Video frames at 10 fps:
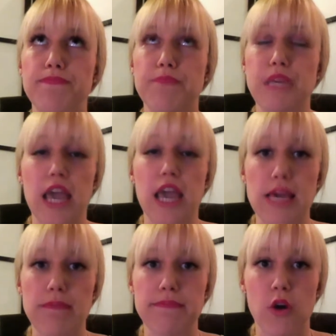
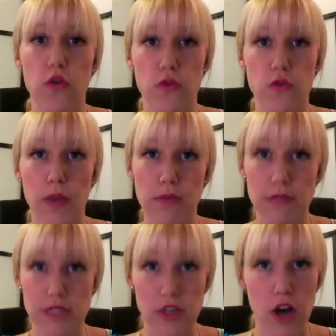became overweight
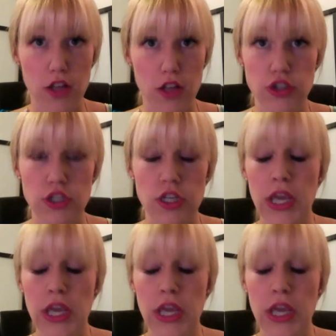was in college.